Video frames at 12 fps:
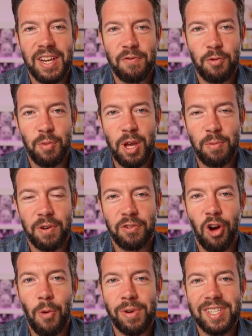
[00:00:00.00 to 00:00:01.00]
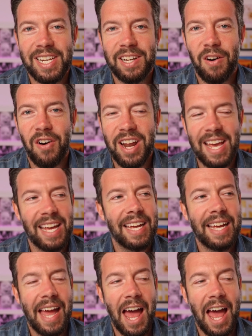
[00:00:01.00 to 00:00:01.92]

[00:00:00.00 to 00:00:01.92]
Several people have commented on it.